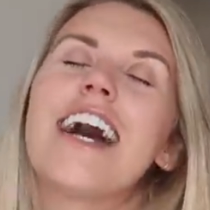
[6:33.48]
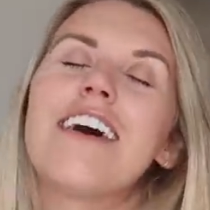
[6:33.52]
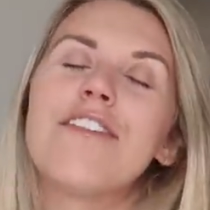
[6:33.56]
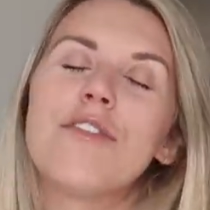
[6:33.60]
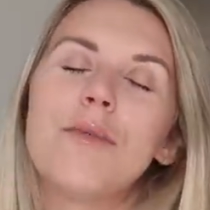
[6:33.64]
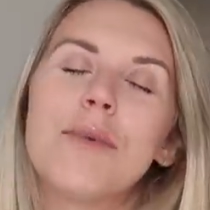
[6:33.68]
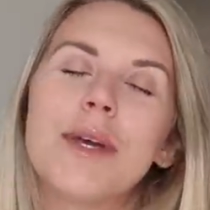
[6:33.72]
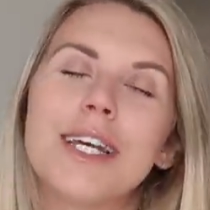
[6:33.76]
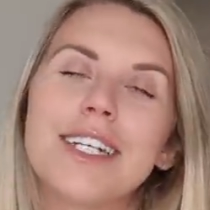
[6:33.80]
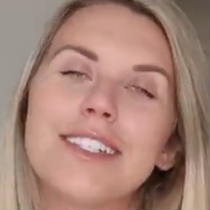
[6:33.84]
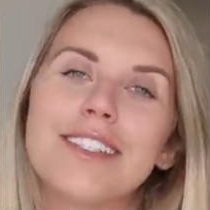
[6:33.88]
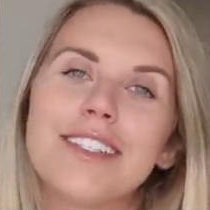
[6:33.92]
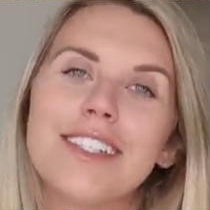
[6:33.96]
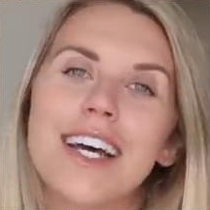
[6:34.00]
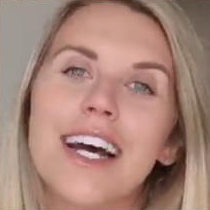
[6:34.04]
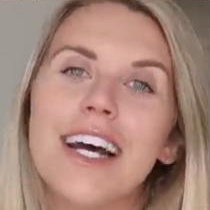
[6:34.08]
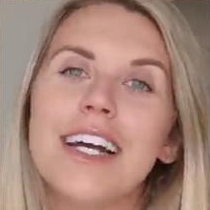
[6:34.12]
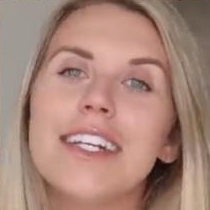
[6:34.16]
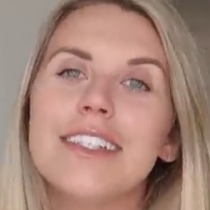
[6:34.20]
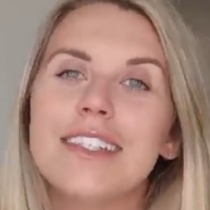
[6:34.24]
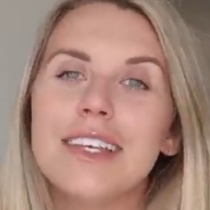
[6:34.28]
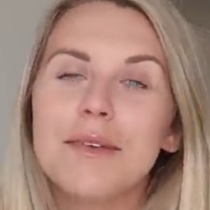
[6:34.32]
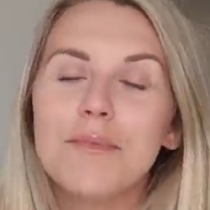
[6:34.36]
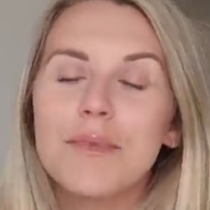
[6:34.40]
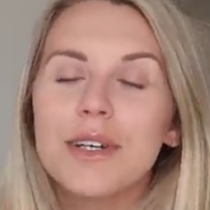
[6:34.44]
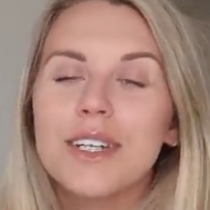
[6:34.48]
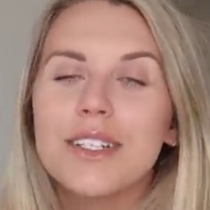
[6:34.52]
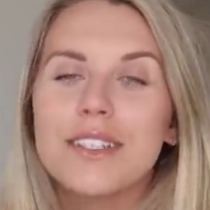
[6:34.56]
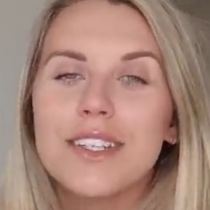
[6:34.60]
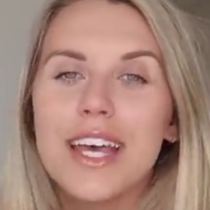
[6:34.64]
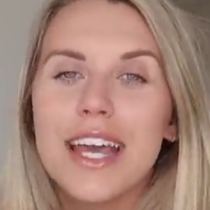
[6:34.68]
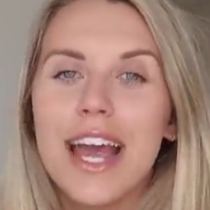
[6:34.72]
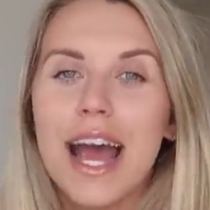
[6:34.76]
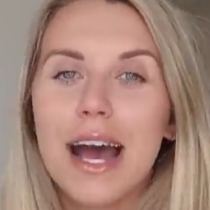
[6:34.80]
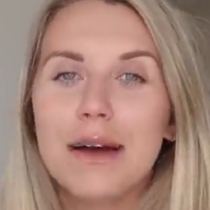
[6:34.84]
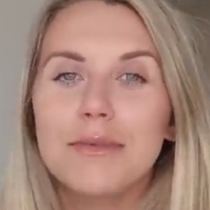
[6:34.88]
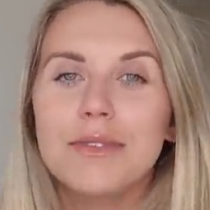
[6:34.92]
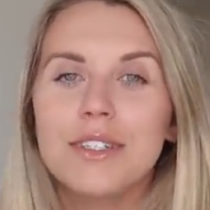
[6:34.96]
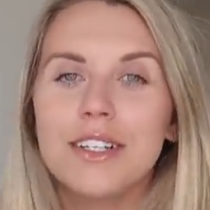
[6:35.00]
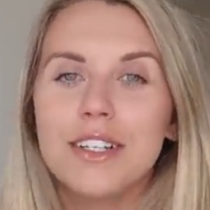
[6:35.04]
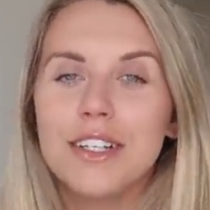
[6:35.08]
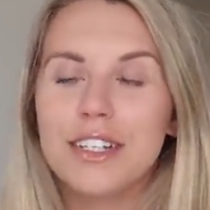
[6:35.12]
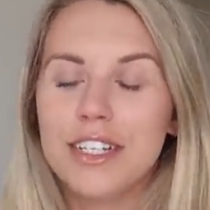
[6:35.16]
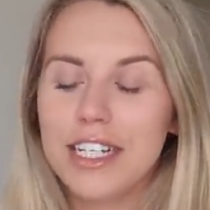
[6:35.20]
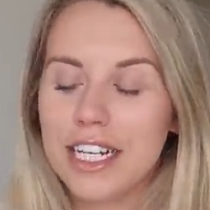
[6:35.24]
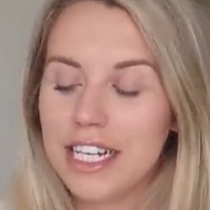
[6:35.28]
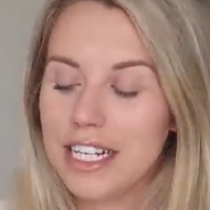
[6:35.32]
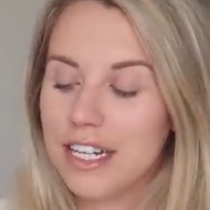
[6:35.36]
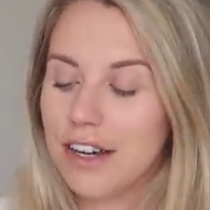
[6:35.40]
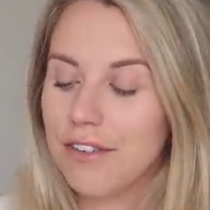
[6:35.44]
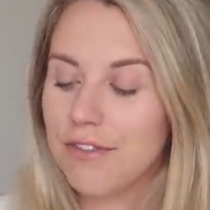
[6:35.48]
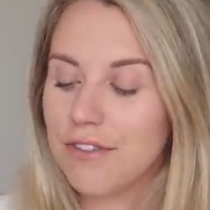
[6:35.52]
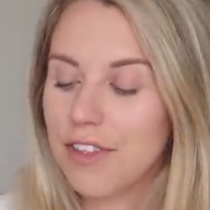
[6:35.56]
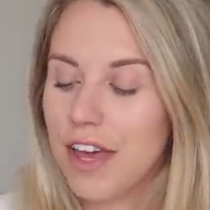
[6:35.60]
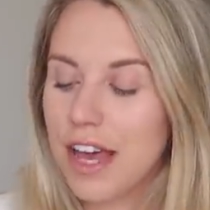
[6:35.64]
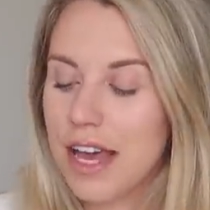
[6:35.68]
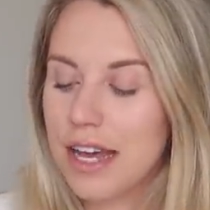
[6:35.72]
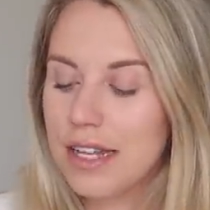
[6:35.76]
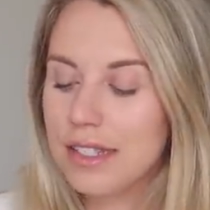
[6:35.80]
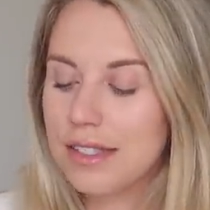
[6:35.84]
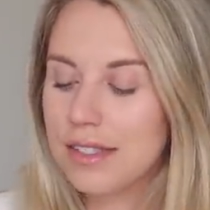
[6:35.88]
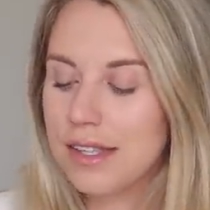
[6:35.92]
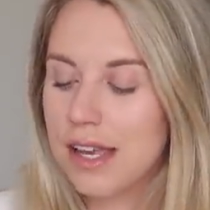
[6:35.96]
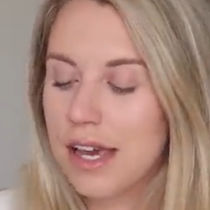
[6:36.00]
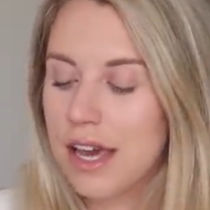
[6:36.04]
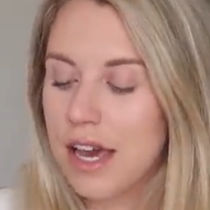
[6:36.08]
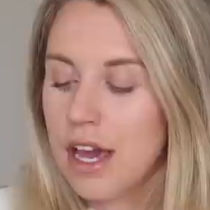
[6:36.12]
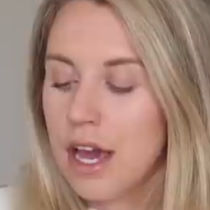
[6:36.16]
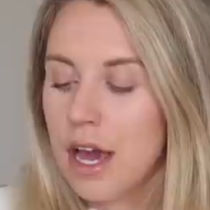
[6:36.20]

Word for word: have a bigger size in because i absolutely love this